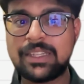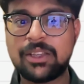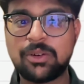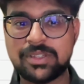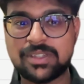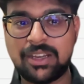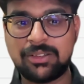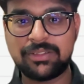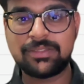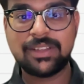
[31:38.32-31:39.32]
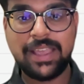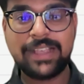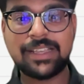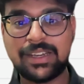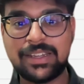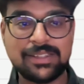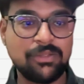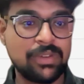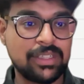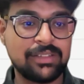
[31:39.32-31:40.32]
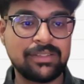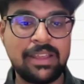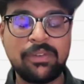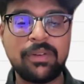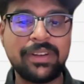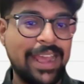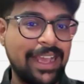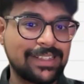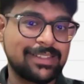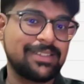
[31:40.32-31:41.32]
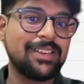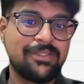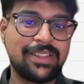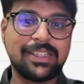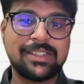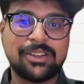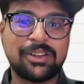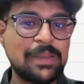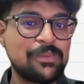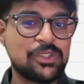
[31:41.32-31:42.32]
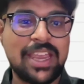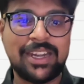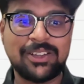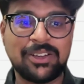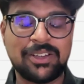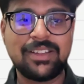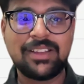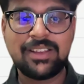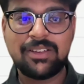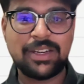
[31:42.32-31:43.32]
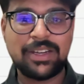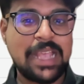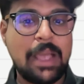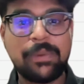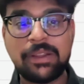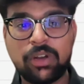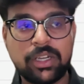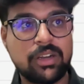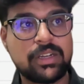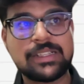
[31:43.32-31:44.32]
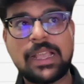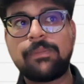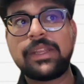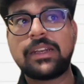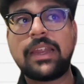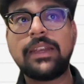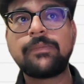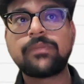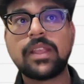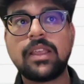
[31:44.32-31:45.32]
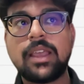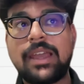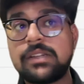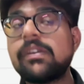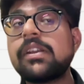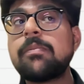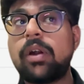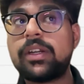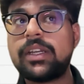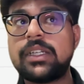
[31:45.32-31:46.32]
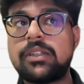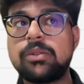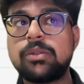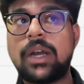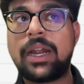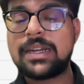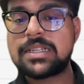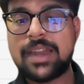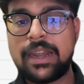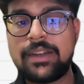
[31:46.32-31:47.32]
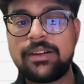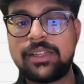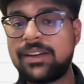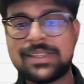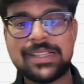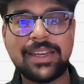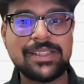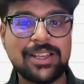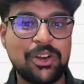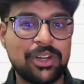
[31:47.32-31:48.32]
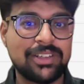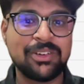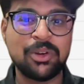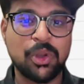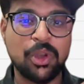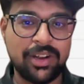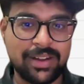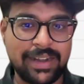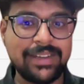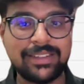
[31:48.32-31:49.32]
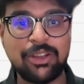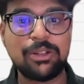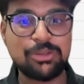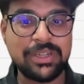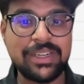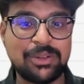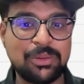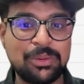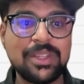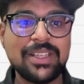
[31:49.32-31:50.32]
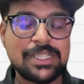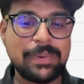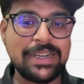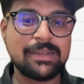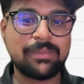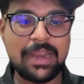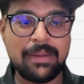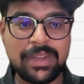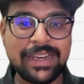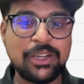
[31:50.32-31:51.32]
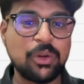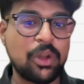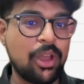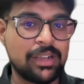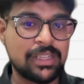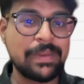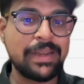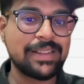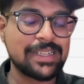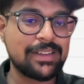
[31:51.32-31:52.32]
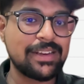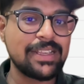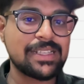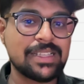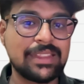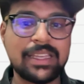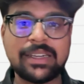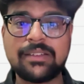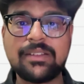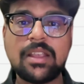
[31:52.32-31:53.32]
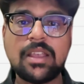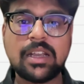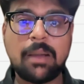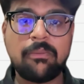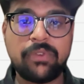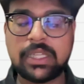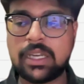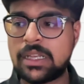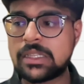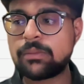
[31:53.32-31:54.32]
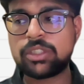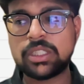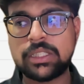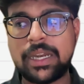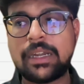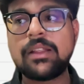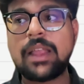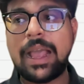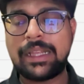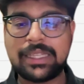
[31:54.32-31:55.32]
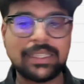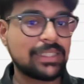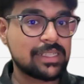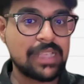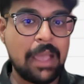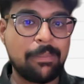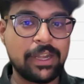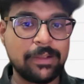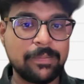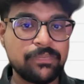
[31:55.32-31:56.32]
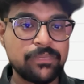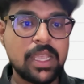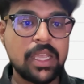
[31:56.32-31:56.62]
Anything goes down, SRE is the one everyone tags, whether it's your team's chat or what is happening, what not is happening, right? And it's very important to understand that SREs are not no god, right? They also need to spend some time, dig into logs, metrics, and traces, and then come with the assumption that I think this is happening.